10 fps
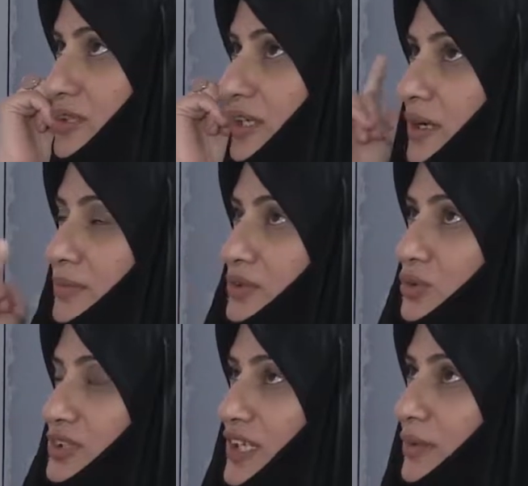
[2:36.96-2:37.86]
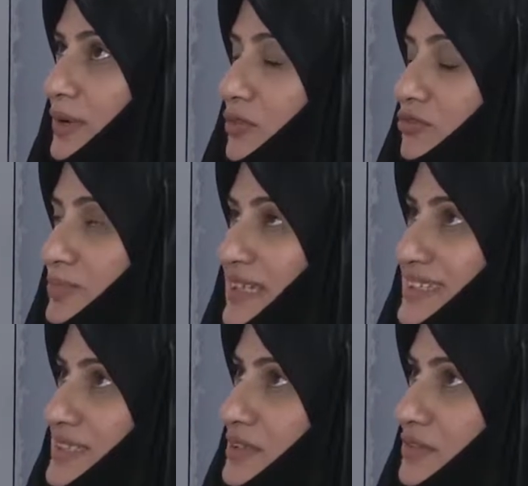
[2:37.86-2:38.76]
and I'm, you're saying about
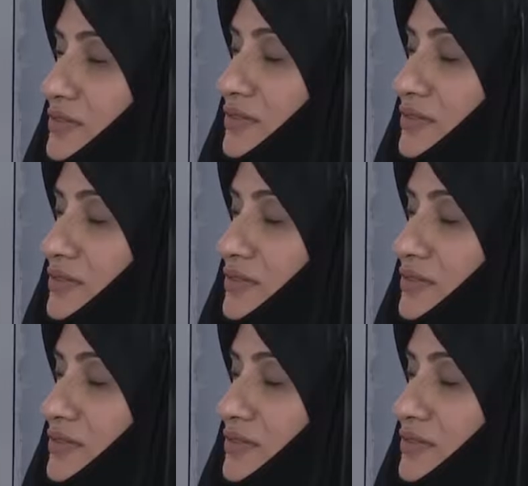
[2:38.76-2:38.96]
meat and